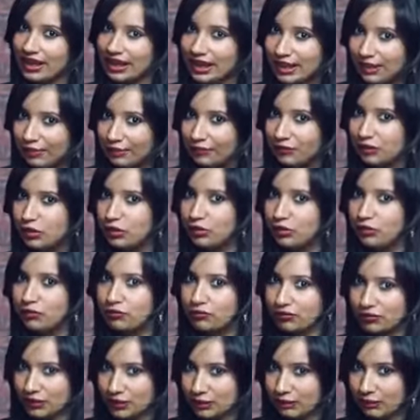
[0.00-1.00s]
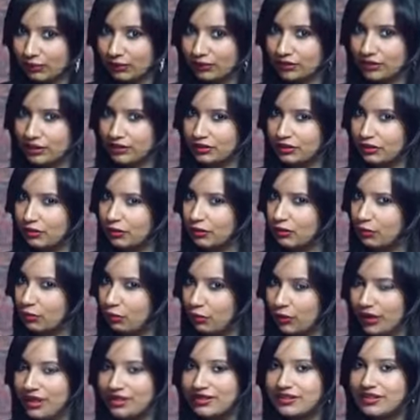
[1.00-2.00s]
If you feel that you are
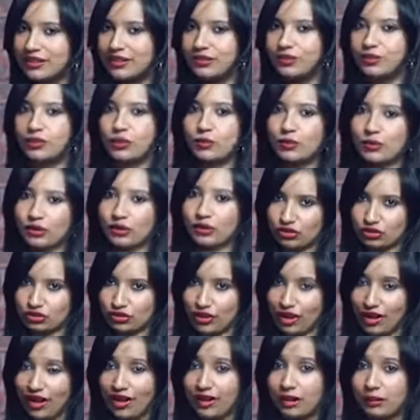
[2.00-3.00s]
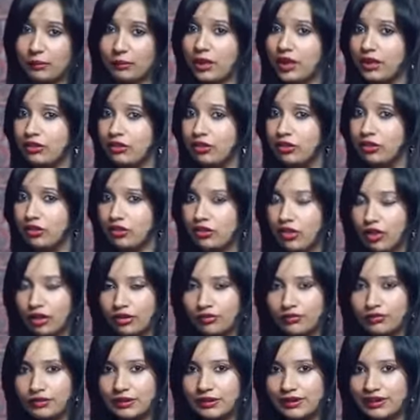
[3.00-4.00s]
wasting too much time and you're
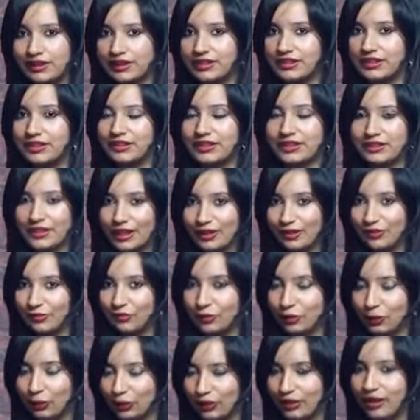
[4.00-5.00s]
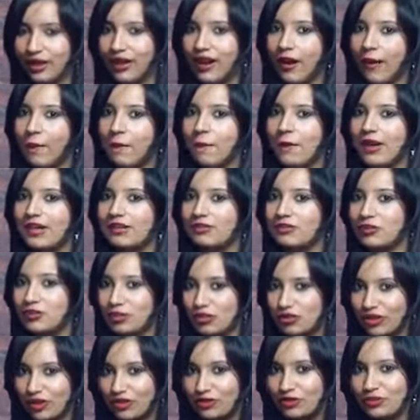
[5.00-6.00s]
not feeling successful, my
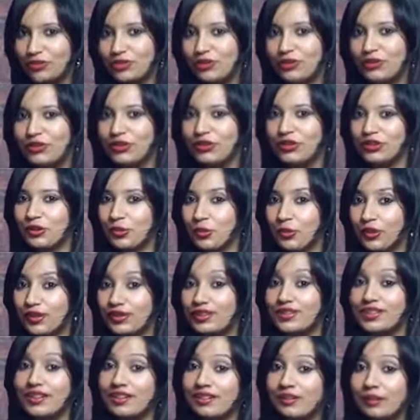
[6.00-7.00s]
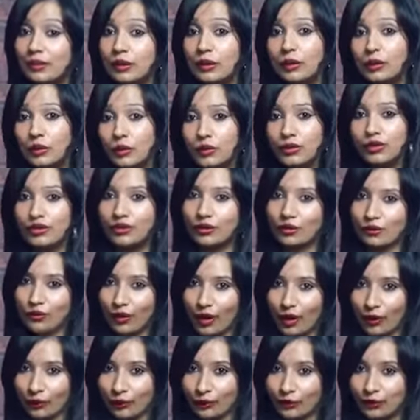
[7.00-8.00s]
suggestion to you is look
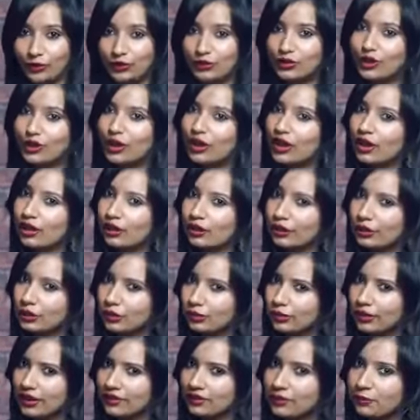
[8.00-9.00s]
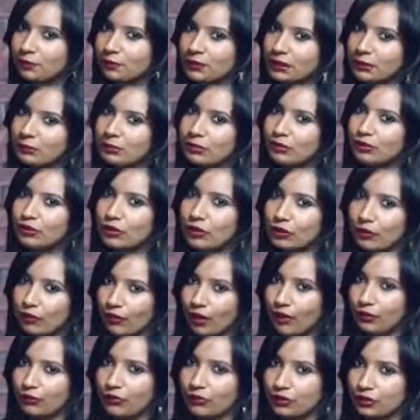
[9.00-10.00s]
around. Look at the people
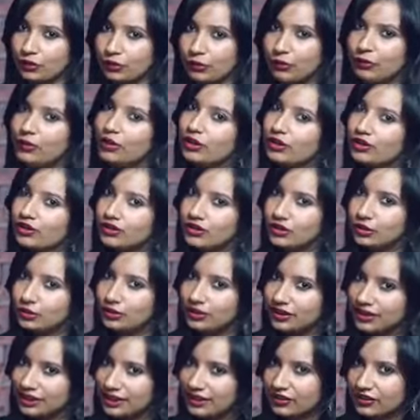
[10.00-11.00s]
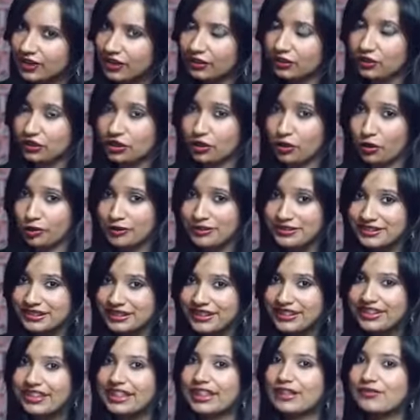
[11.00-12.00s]
around you. Do you think they are
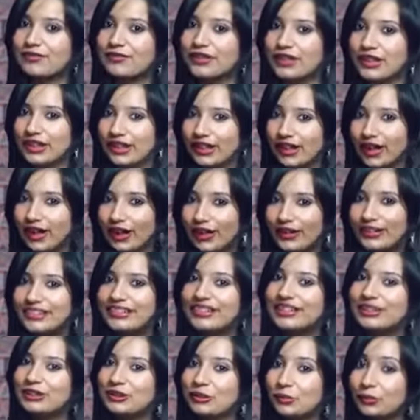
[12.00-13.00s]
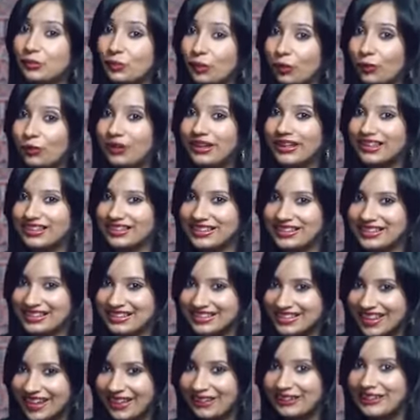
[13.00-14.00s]
toxic? If they are, then you know
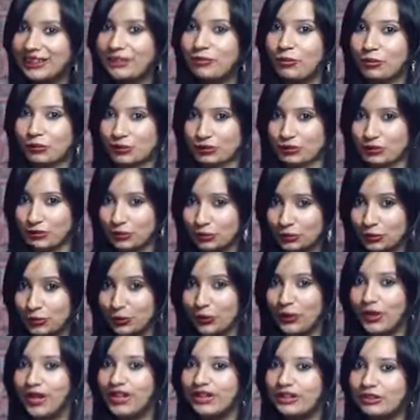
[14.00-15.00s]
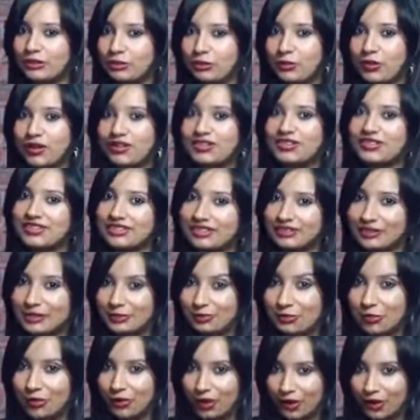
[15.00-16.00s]
exactly what to do. You must
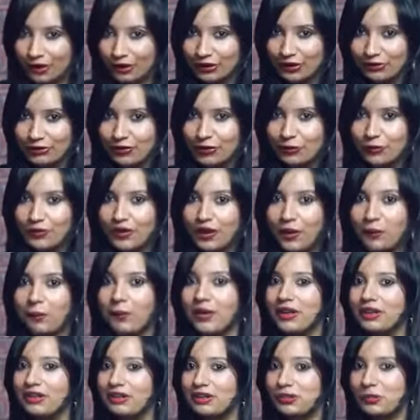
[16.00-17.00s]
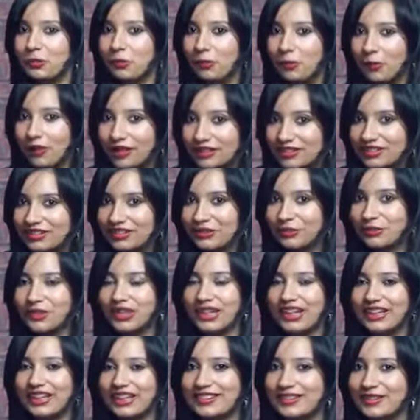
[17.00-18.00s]
depart from them and you must
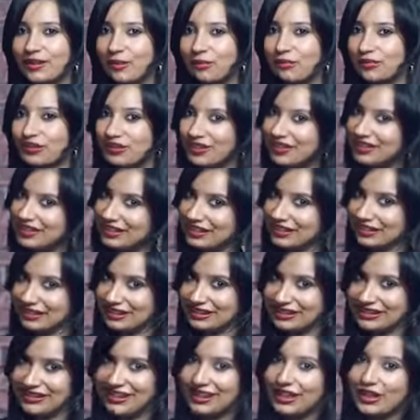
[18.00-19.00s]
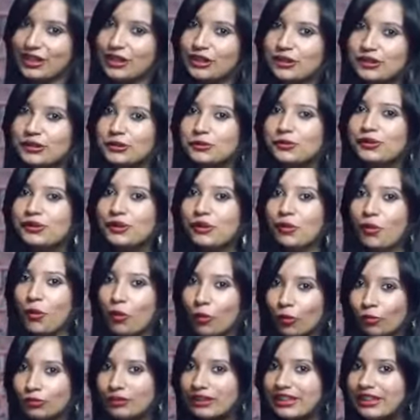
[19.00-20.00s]
create some distance. You will
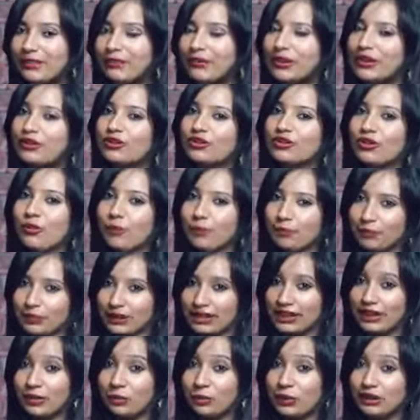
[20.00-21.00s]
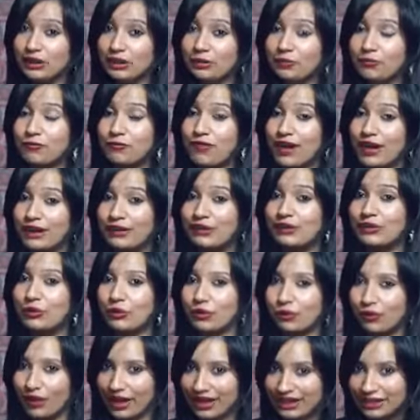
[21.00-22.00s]
only reach your peak when you find the
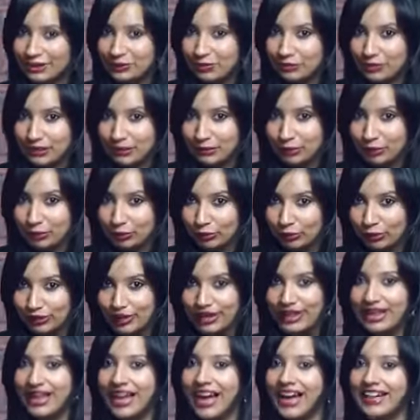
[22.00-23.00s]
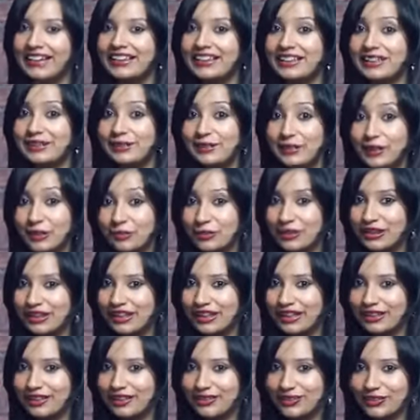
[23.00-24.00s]
right people and
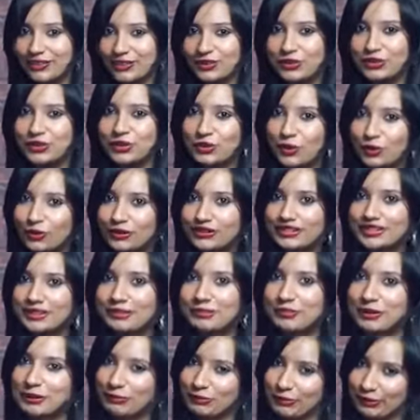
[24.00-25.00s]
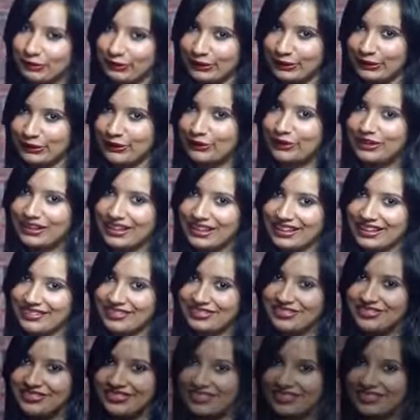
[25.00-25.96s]
eliminate the toxic people in your life.